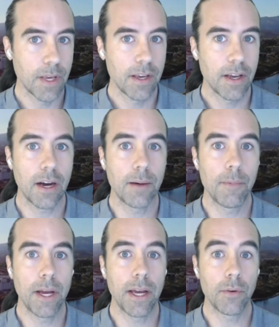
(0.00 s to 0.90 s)

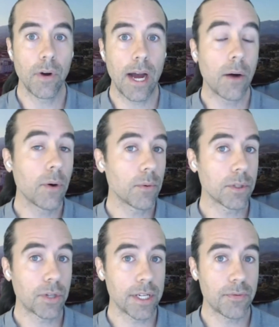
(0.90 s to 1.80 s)
and how it will
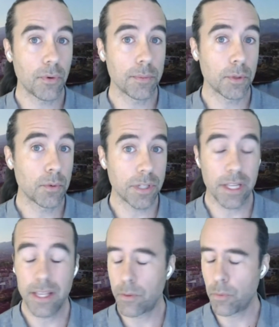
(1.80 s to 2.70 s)
transform the world. I
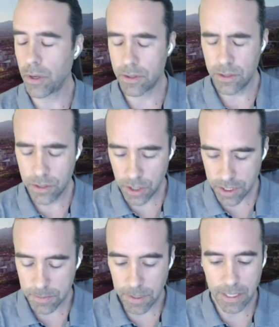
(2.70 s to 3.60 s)
think we are
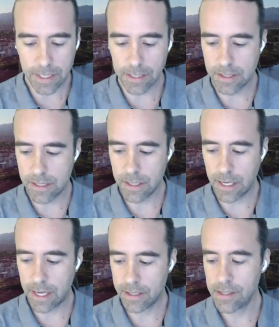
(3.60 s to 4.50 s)
just beginning to see
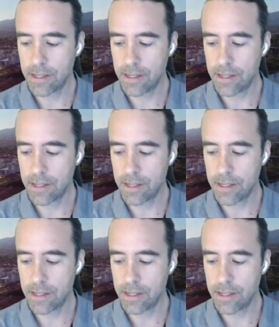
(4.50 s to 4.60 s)
that.